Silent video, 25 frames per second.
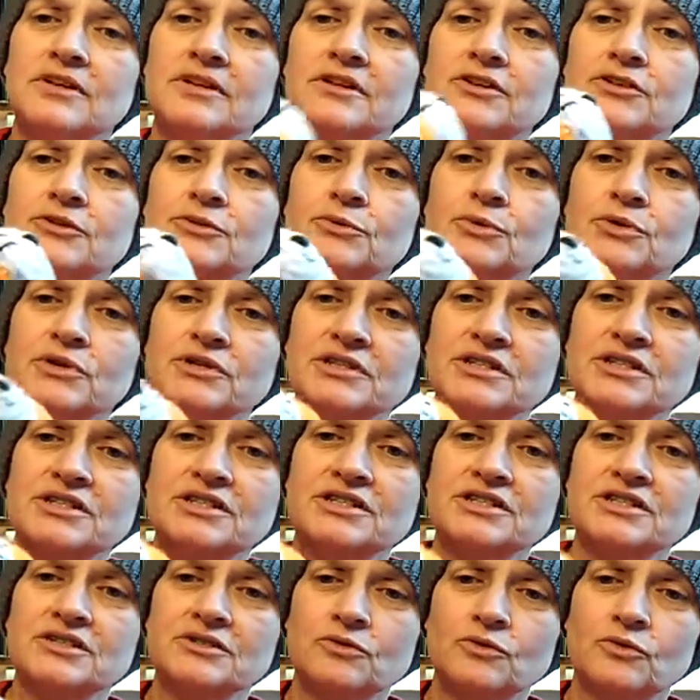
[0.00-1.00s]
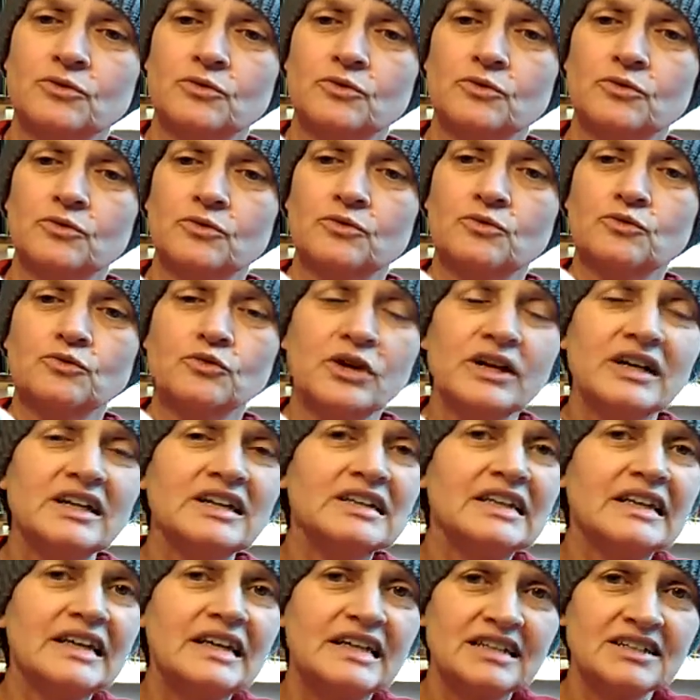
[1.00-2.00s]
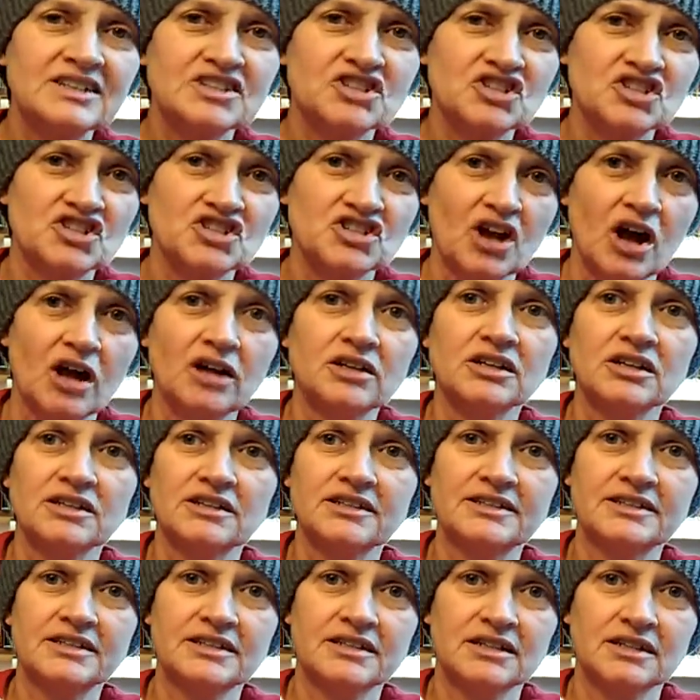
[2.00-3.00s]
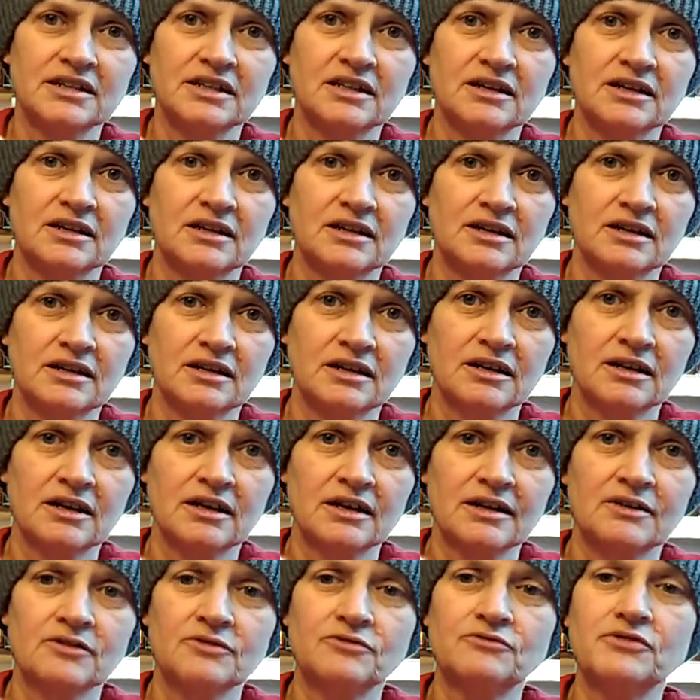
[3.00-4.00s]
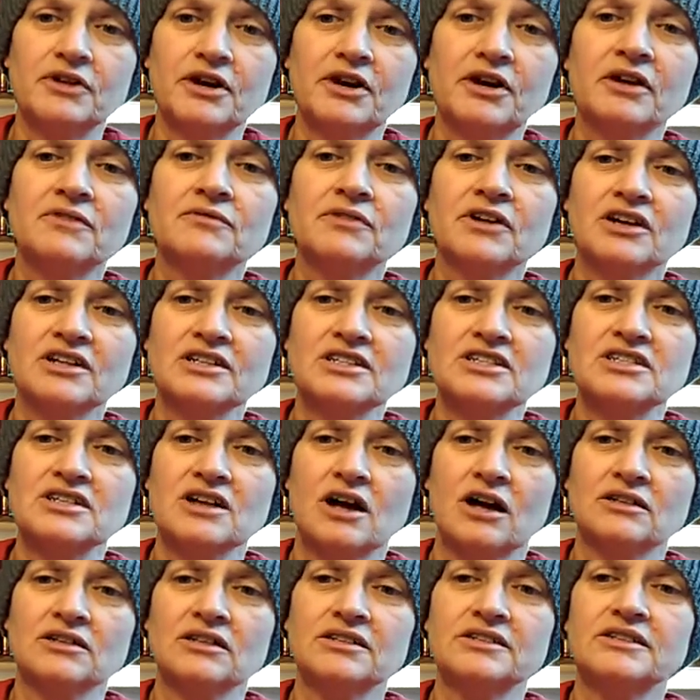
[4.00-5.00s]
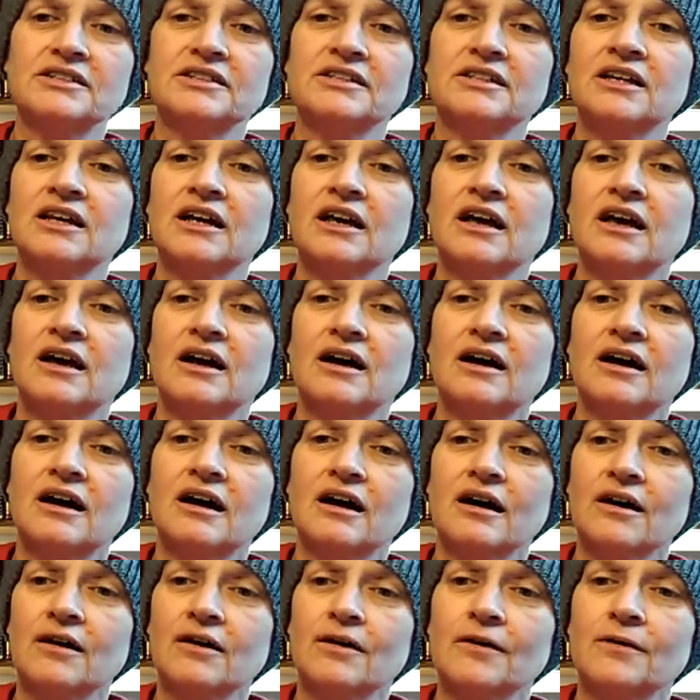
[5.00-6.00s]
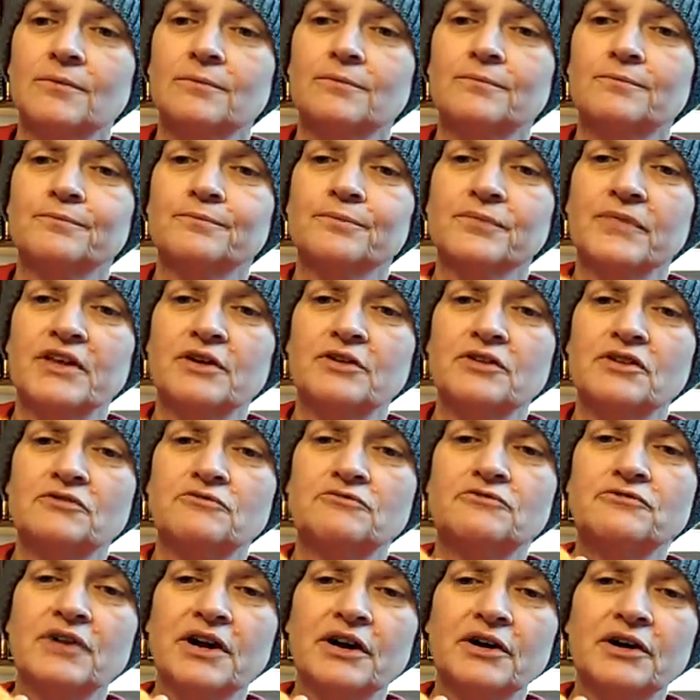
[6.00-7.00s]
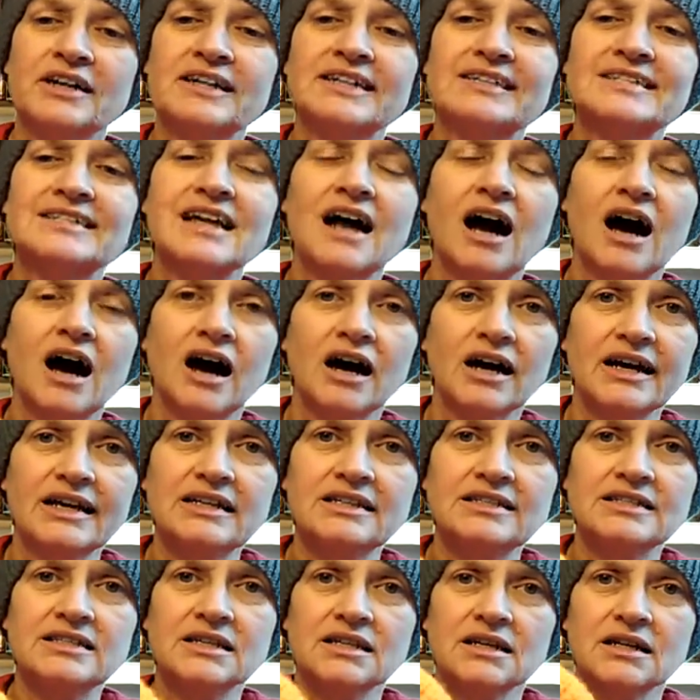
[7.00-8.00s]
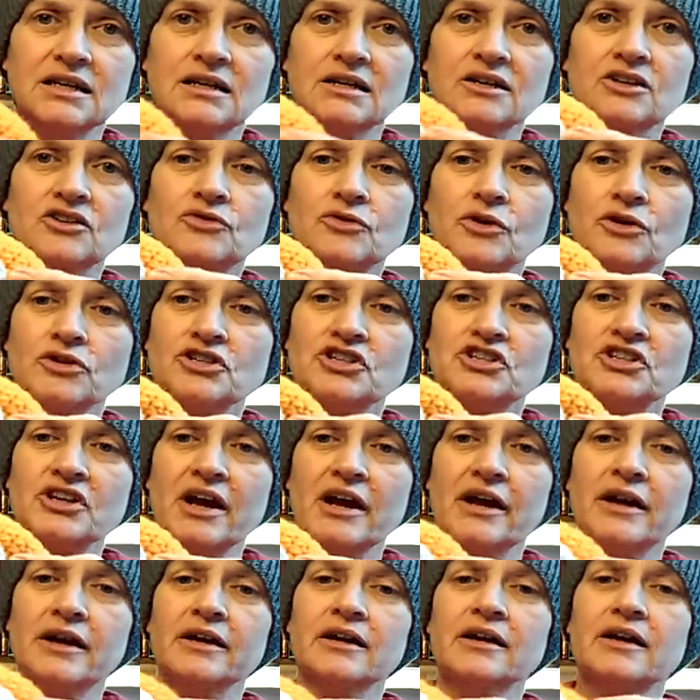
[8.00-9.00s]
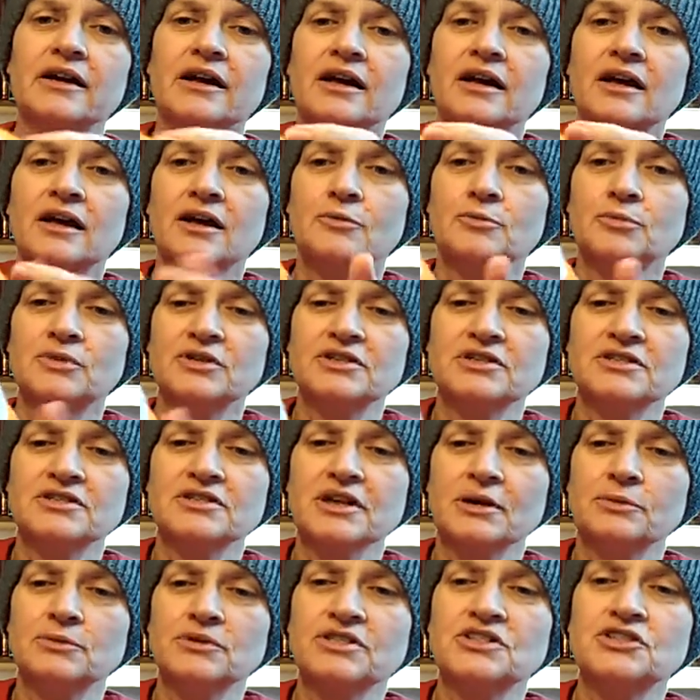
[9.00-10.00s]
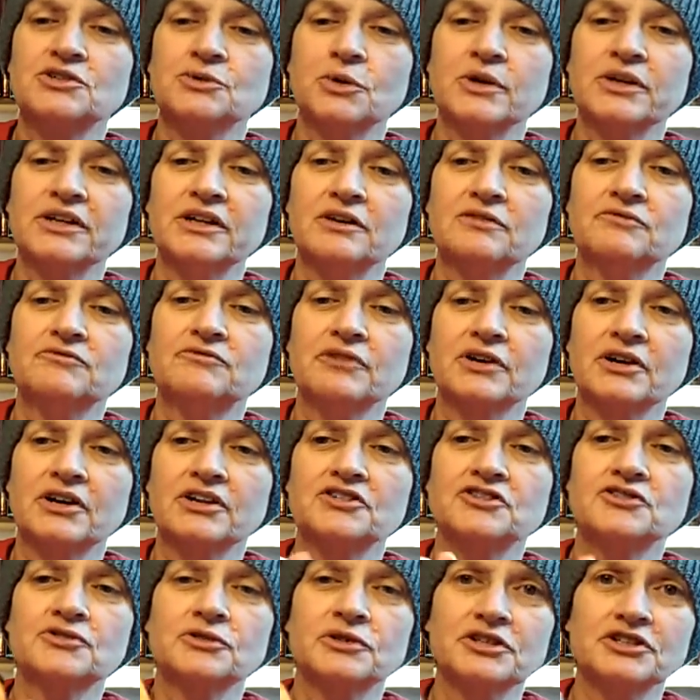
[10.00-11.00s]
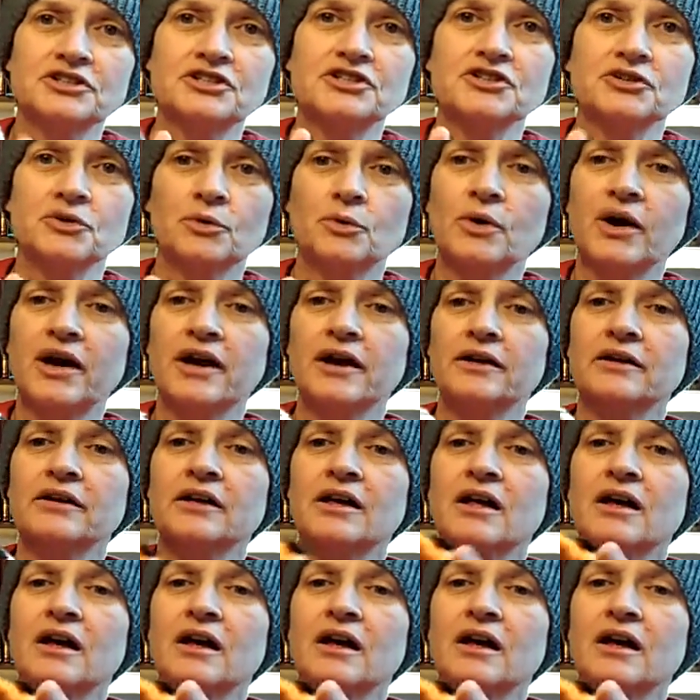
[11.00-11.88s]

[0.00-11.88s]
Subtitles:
it was really solid, very, very solid, and a very tight crochet, because I was doing it very traditional way.